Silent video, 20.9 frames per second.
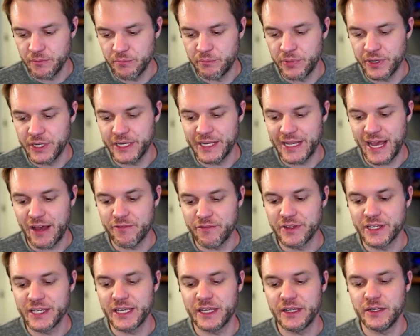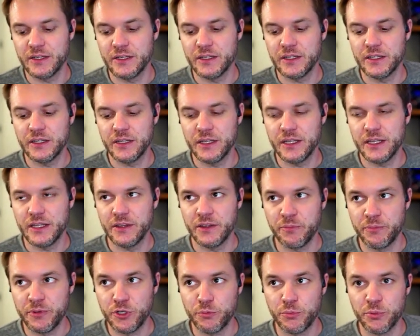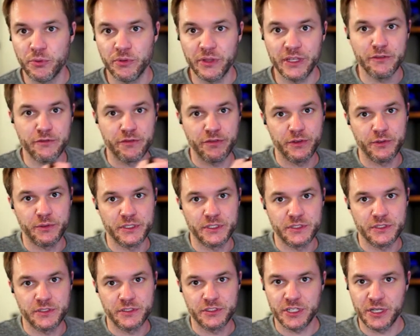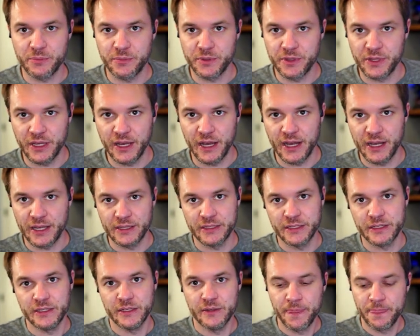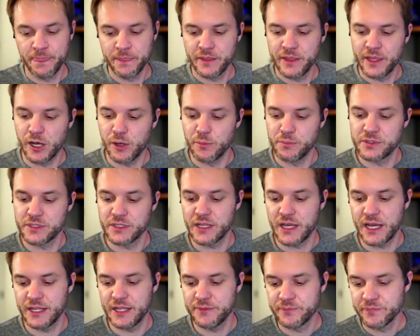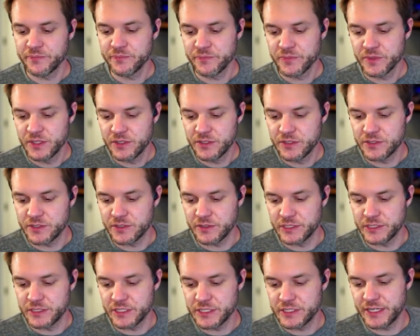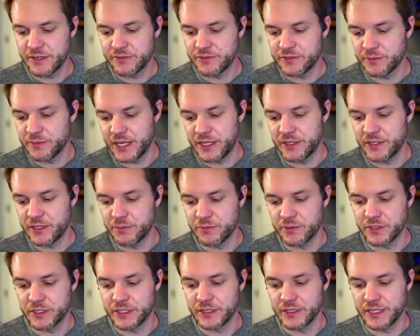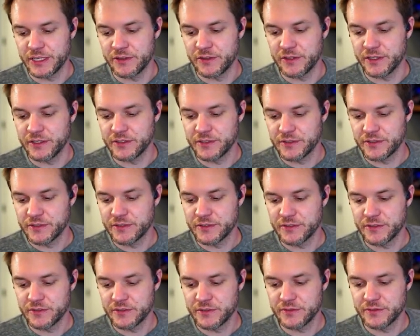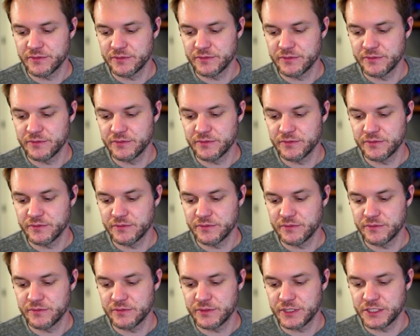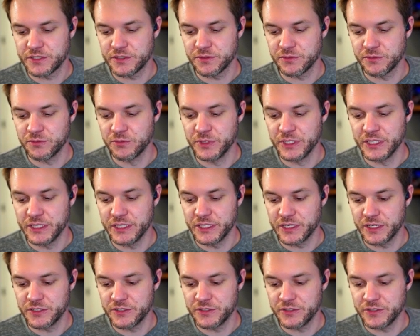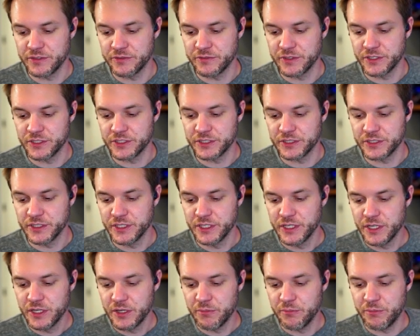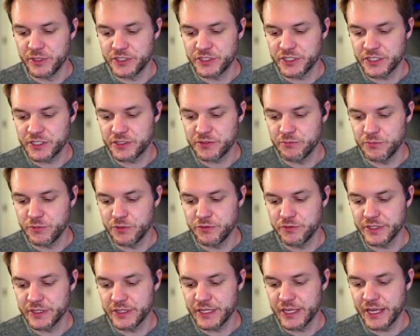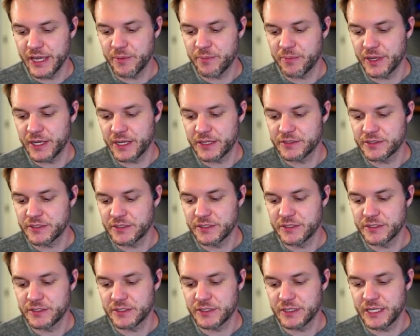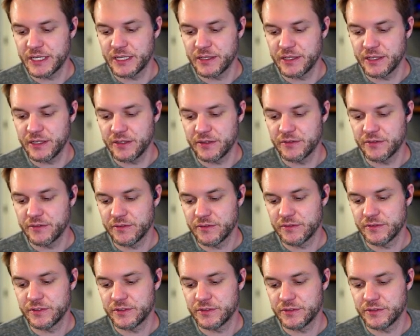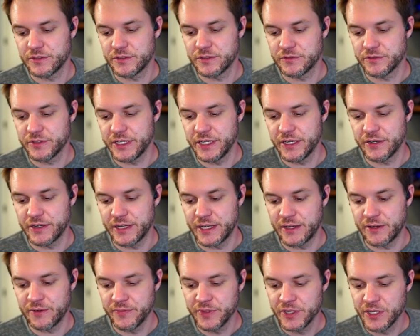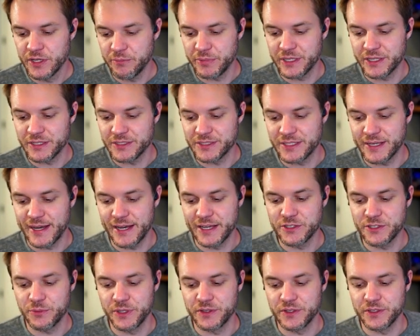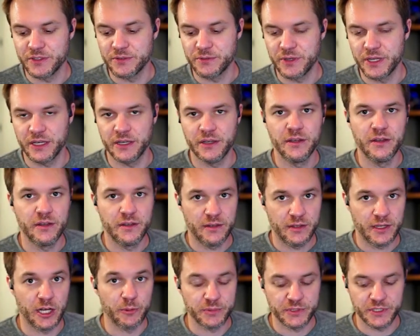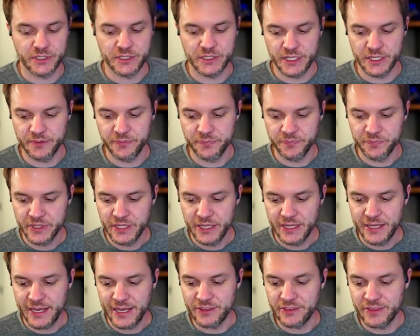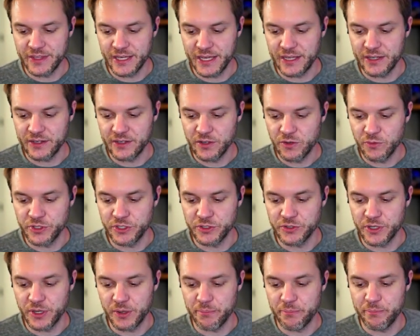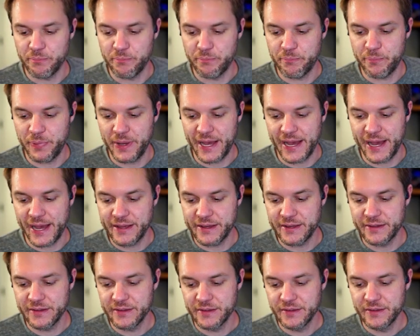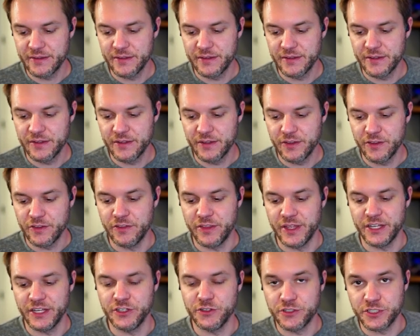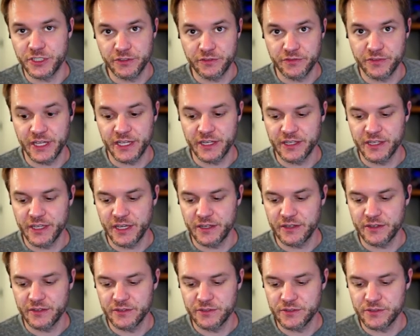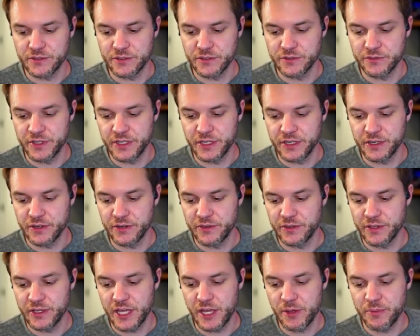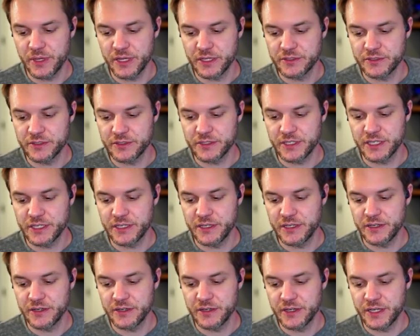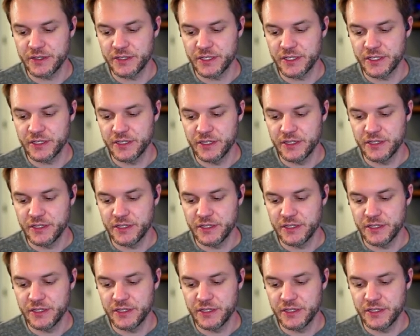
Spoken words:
but having the pupil influence the shape of the eyelid helps a lot. So it doesn't have to end up looking like this. That's the really cartoony version. But just moving the apex slightly, so it's over here now, because the eyes went this way, helps a ton. Then, when you come back, then you shift that again. So if here the apex is like here, and then